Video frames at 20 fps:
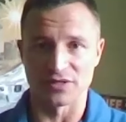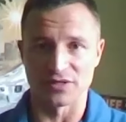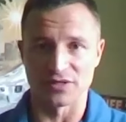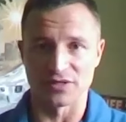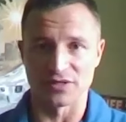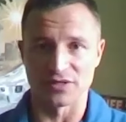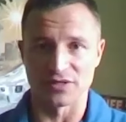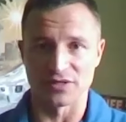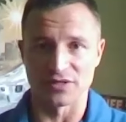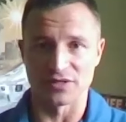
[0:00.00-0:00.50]

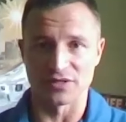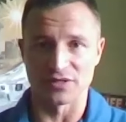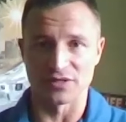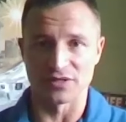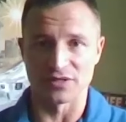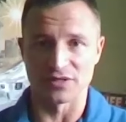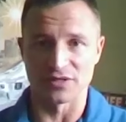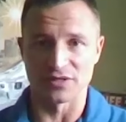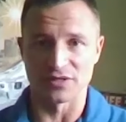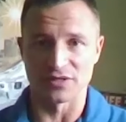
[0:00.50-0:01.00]
our
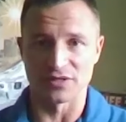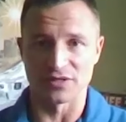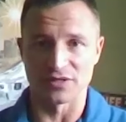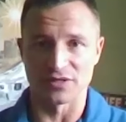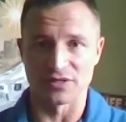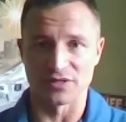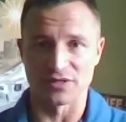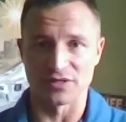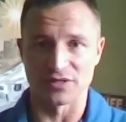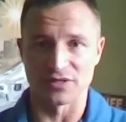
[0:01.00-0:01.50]
orbit around the
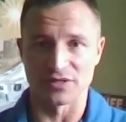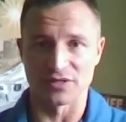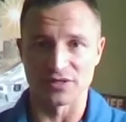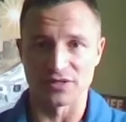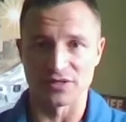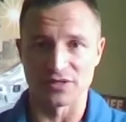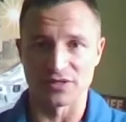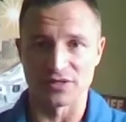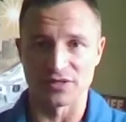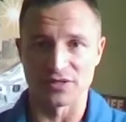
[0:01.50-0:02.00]
Earth, it takes
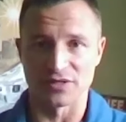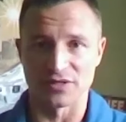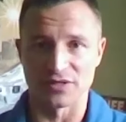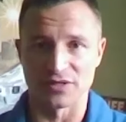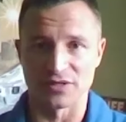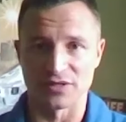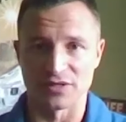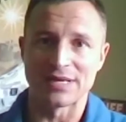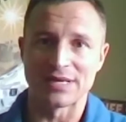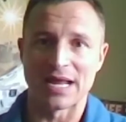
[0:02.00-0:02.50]
us
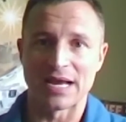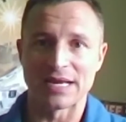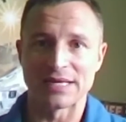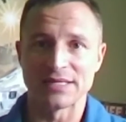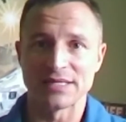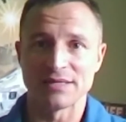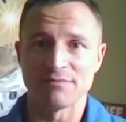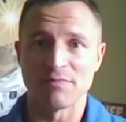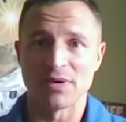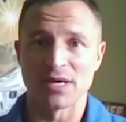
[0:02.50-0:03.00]
about 90
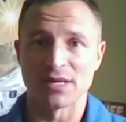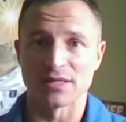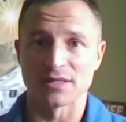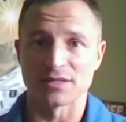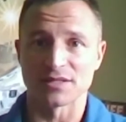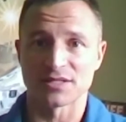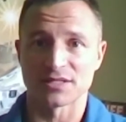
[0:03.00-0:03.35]
minutes